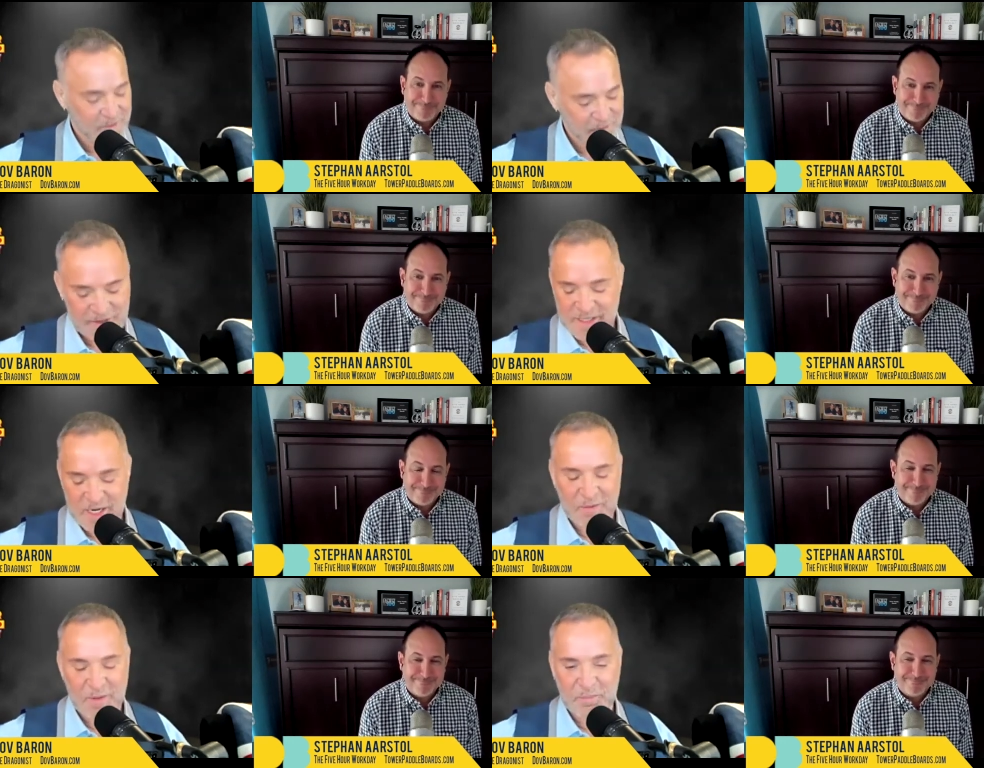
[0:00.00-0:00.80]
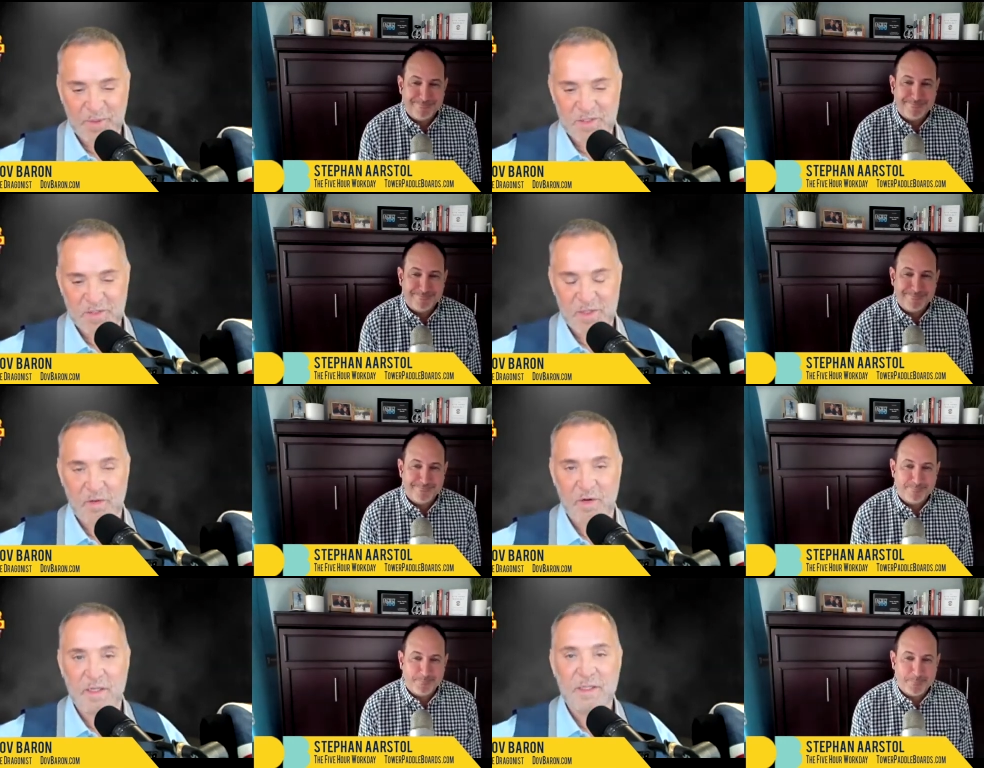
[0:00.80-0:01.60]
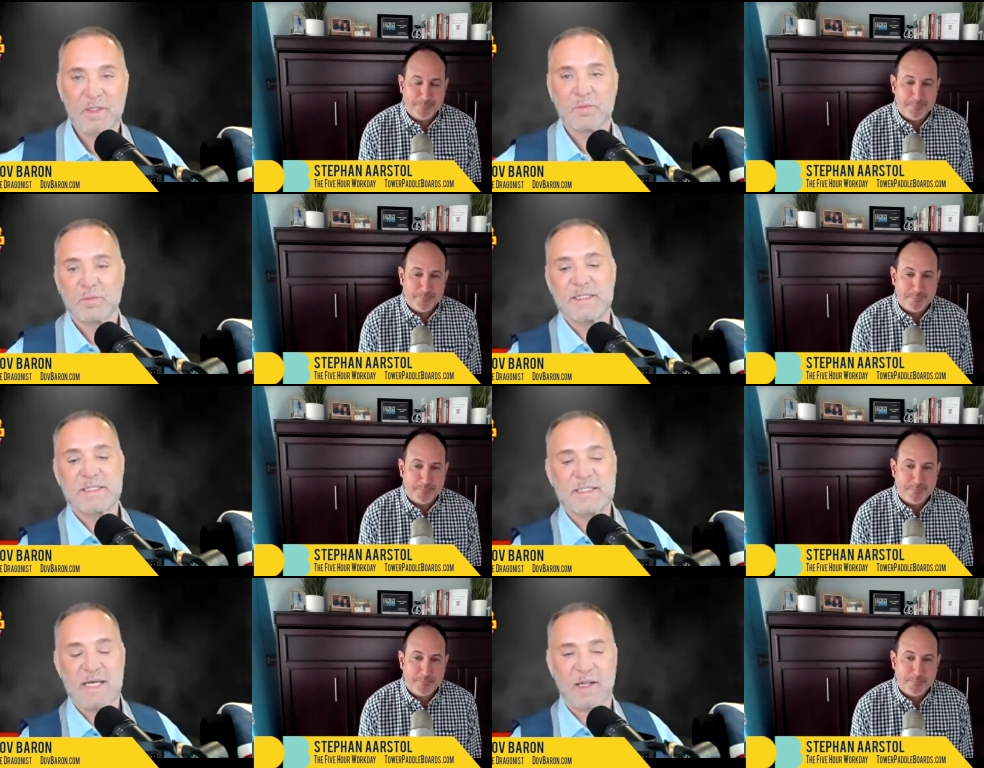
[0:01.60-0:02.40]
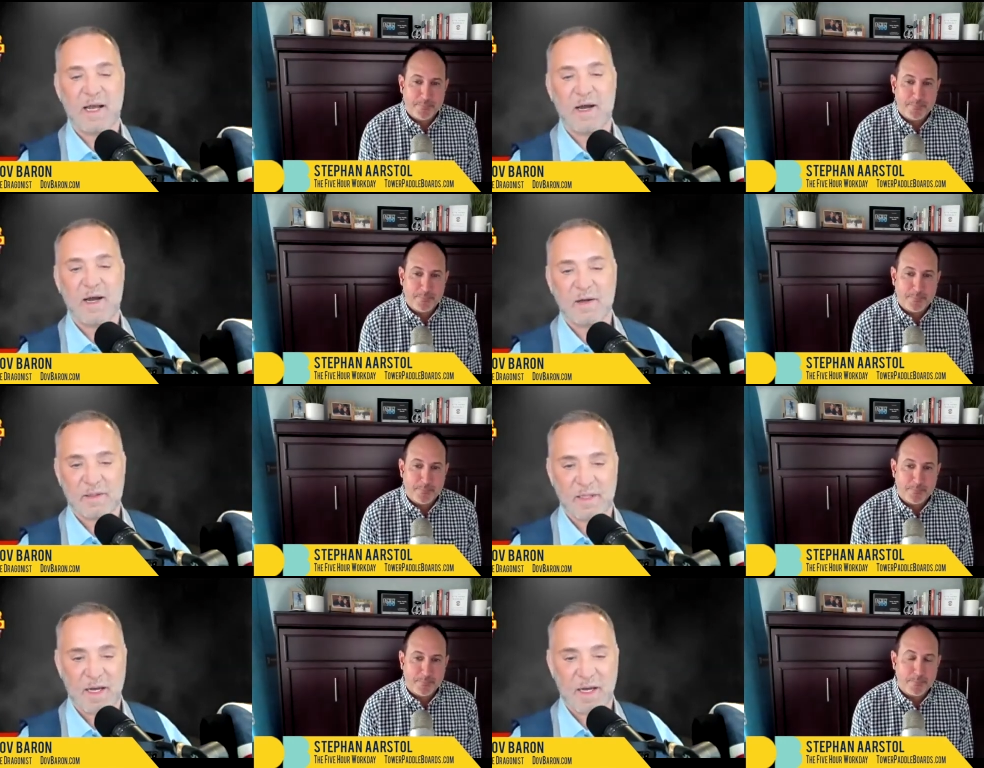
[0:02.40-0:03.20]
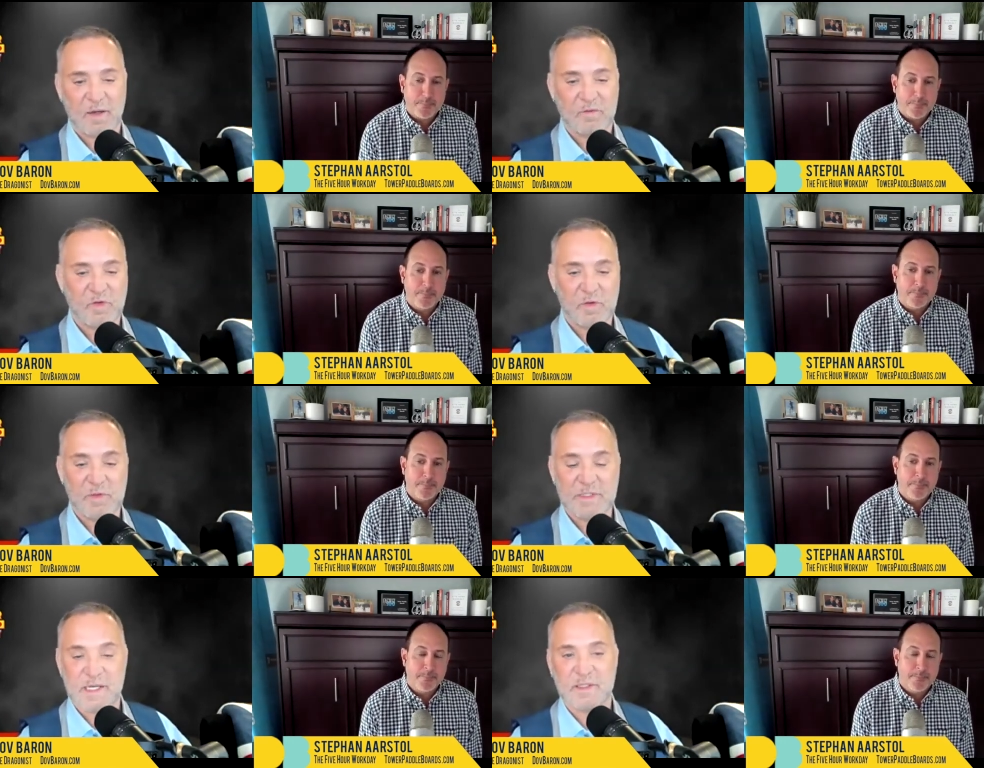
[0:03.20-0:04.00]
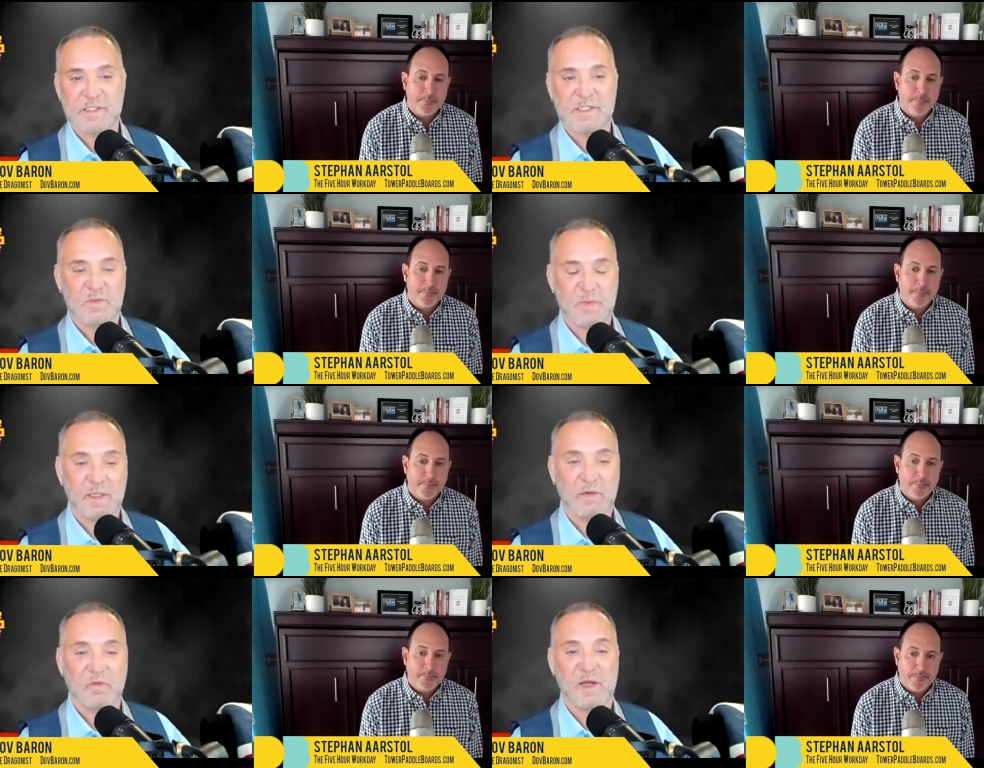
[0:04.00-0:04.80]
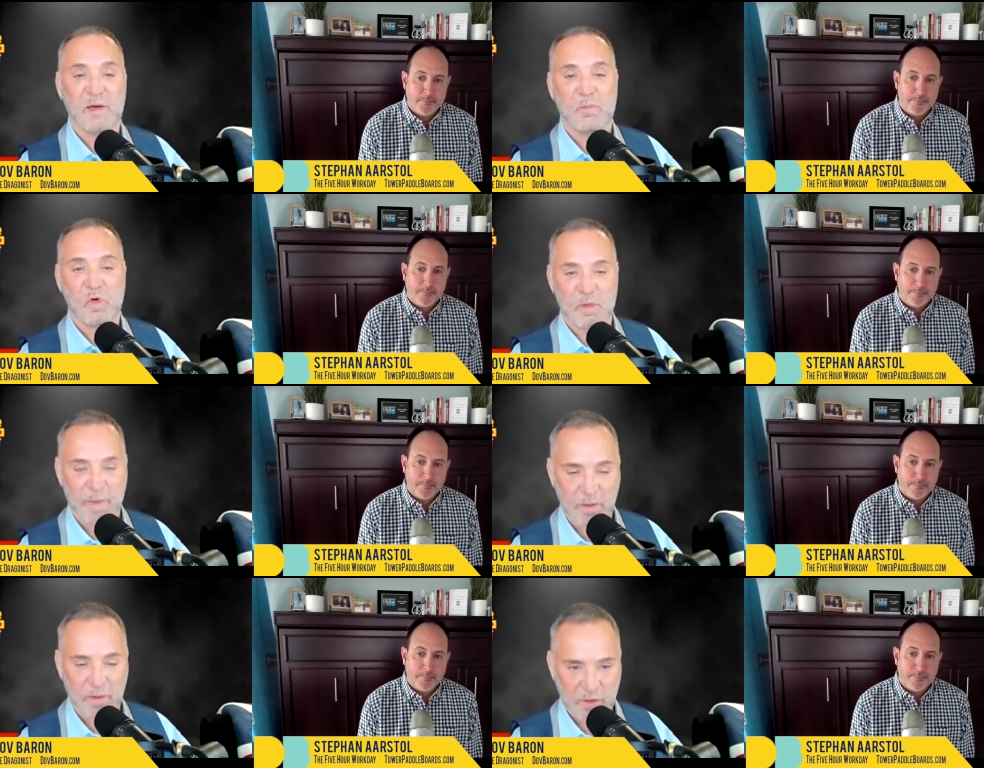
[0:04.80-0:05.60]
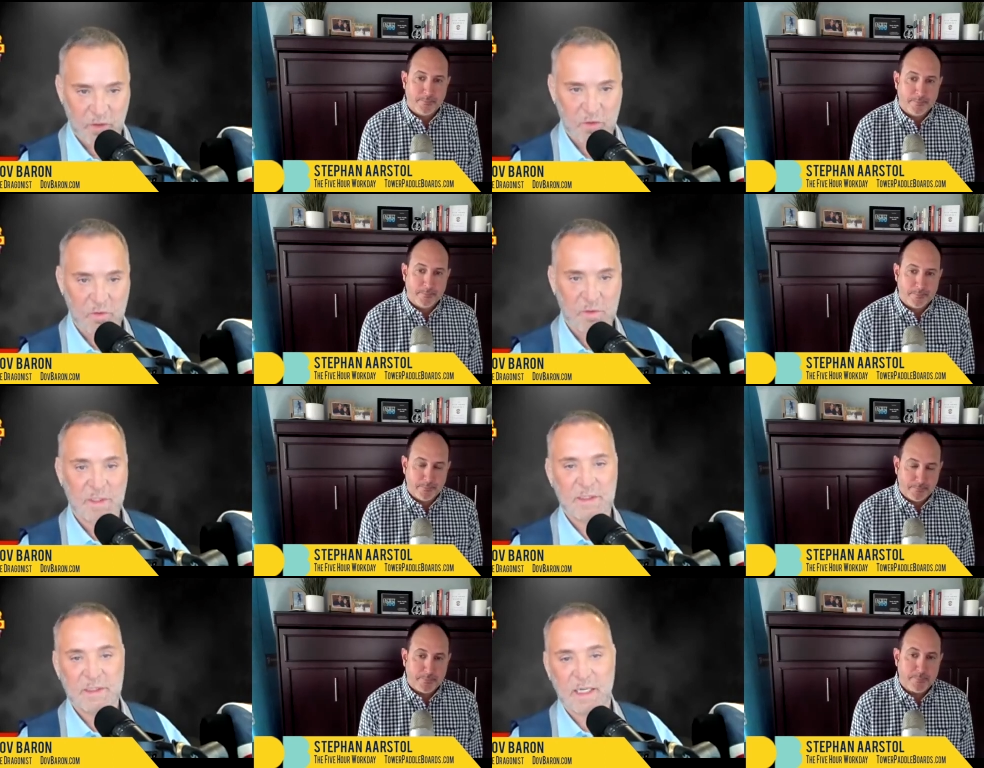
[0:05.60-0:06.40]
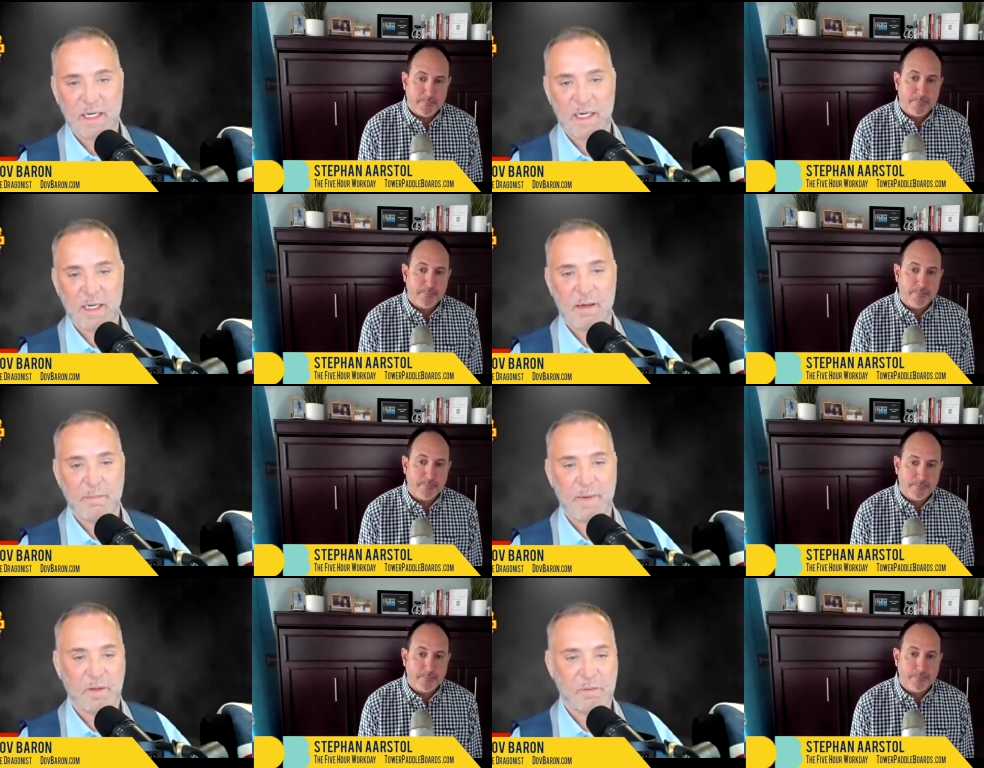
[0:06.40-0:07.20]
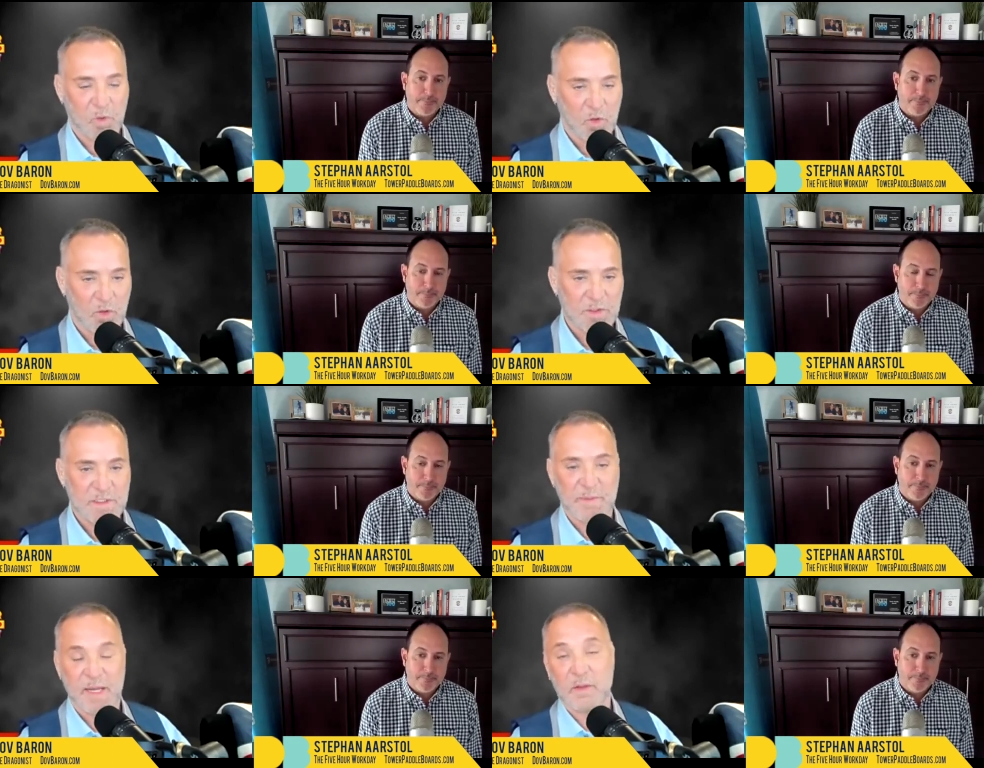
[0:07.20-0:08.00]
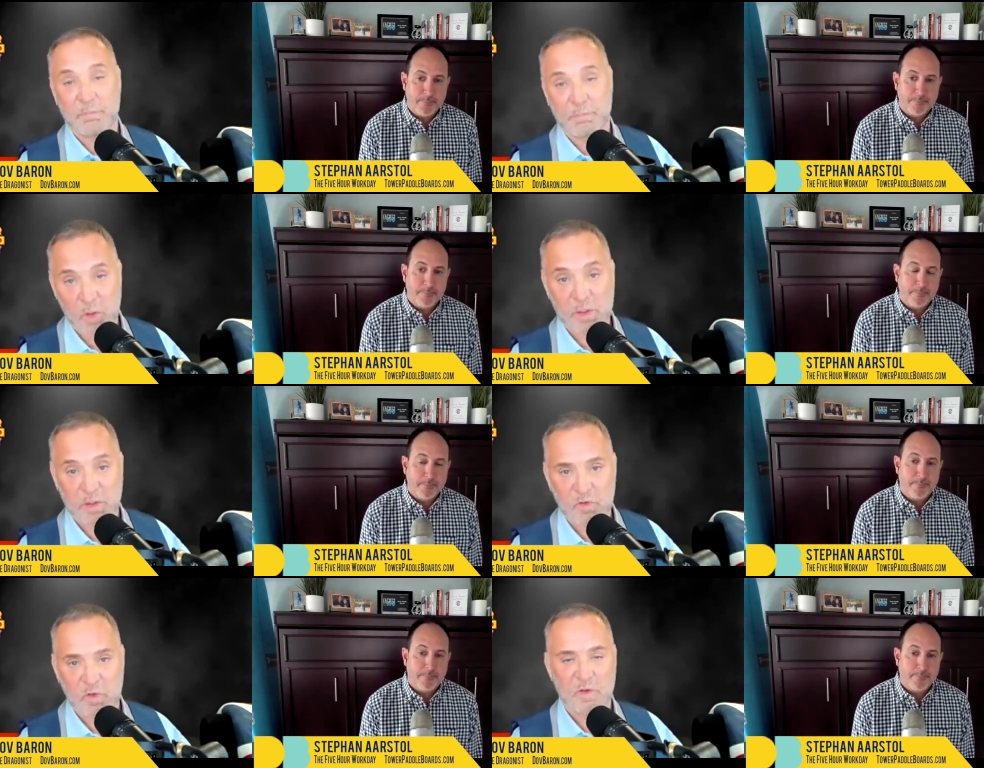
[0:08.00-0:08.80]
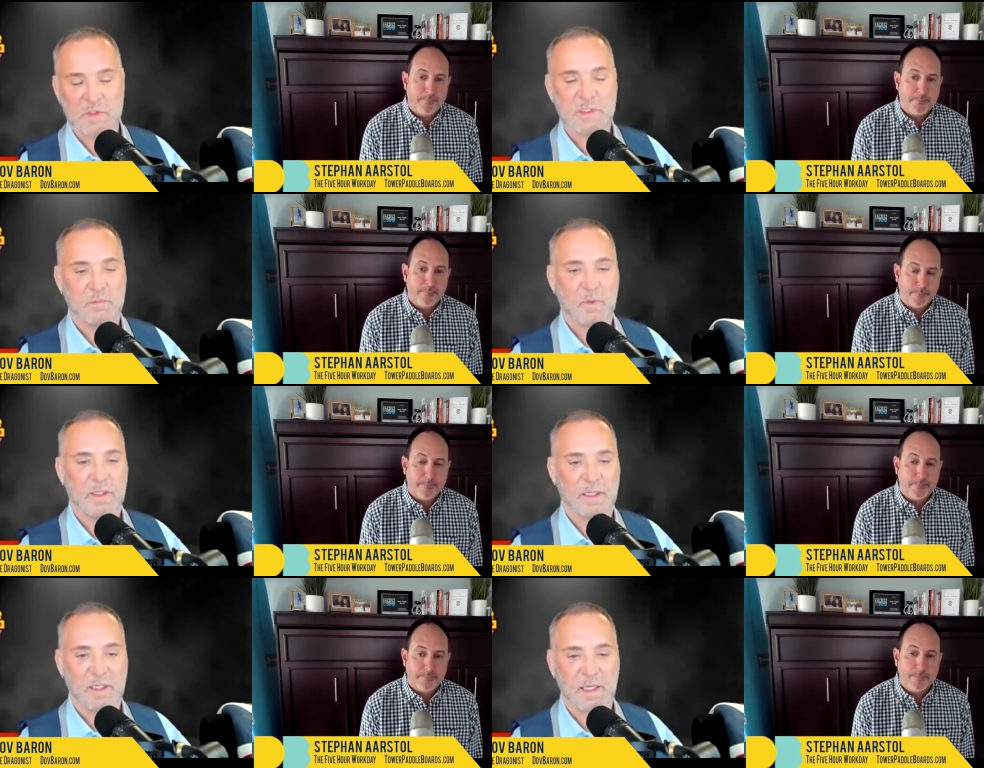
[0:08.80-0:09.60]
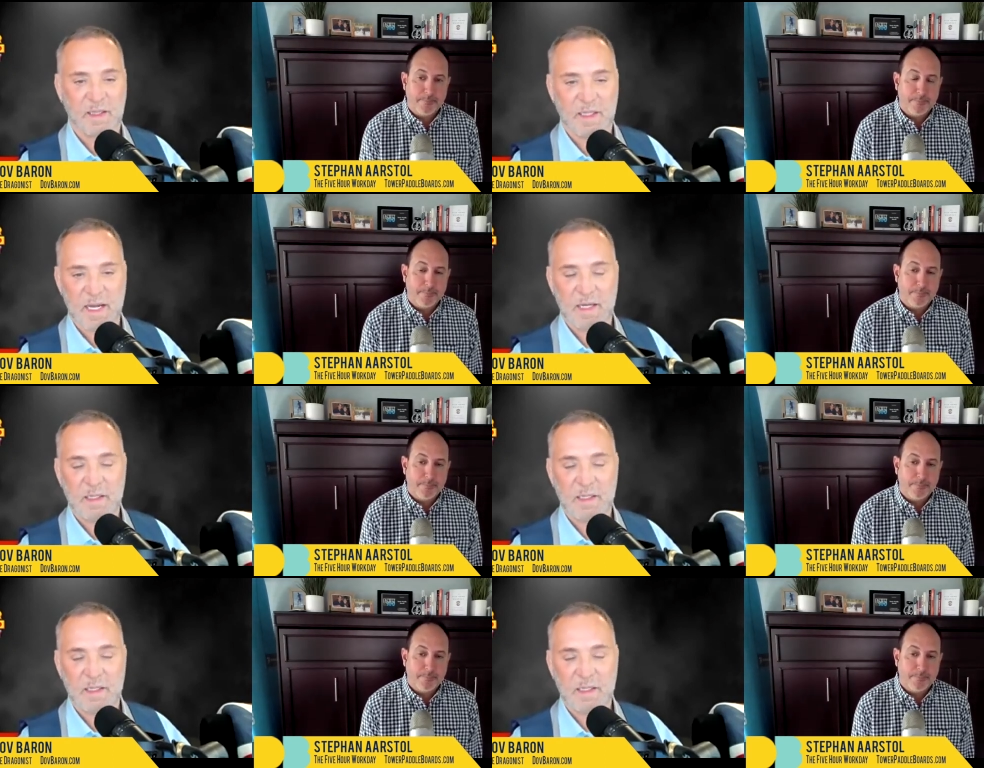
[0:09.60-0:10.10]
Speaker 1: it's our, our pleasure and our honor. Please tell our, our viewers, our listeners, where they can find out more about you, uh, about the boards, about the book, of course, and where they can get that,